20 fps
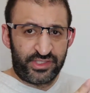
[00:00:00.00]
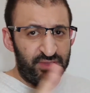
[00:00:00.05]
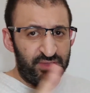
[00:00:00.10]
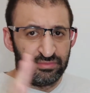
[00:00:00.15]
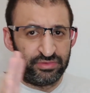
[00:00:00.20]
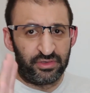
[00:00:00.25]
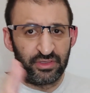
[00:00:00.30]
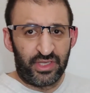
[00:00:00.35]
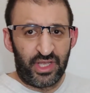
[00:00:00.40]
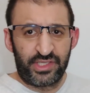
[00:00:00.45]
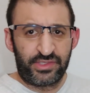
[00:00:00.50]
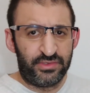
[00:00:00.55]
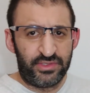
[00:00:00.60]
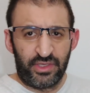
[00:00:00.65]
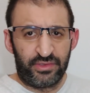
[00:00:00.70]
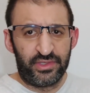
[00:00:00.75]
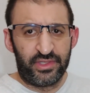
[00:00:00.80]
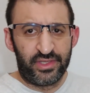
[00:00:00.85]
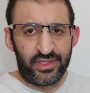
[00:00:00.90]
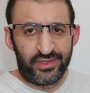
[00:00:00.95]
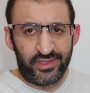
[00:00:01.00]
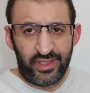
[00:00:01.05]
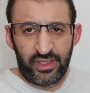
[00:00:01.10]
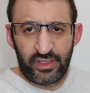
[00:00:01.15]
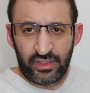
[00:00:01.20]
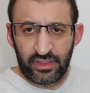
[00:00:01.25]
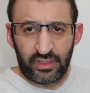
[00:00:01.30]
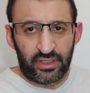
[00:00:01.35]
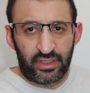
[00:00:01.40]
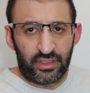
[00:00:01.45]
It's simple class without
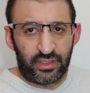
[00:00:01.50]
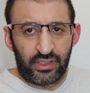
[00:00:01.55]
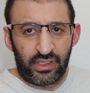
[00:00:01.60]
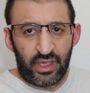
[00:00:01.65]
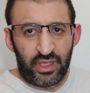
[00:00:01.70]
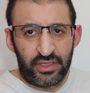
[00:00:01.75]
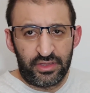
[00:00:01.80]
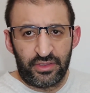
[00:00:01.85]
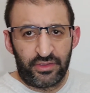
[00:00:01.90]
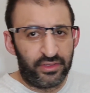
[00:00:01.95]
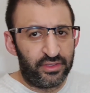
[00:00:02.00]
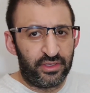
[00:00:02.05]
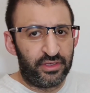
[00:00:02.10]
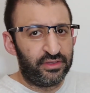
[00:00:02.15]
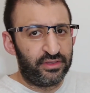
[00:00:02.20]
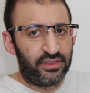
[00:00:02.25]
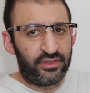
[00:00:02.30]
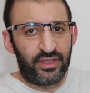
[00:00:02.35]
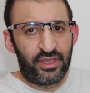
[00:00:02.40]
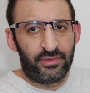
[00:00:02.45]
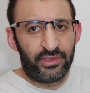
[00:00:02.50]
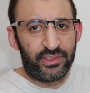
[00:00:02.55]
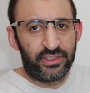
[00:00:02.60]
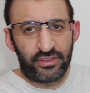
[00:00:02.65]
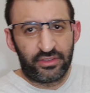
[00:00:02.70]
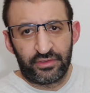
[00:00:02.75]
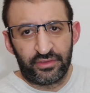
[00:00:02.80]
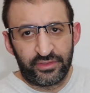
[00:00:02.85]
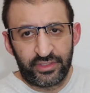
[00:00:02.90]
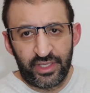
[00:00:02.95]
anything. I don't enter in
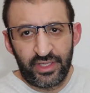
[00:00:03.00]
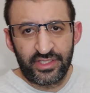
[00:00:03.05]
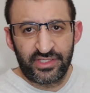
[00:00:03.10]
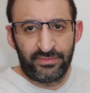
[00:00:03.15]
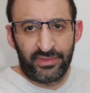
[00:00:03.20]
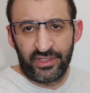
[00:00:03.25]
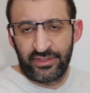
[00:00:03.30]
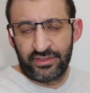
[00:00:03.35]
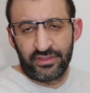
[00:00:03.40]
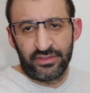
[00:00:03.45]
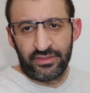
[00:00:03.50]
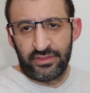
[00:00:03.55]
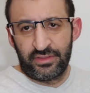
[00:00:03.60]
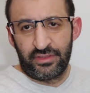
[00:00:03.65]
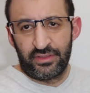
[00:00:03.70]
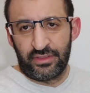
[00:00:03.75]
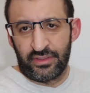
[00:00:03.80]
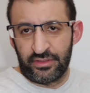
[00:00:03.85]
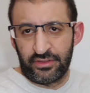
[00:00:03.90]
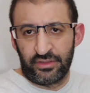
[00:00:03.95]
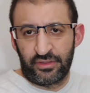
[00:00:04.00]
detail what it contains, but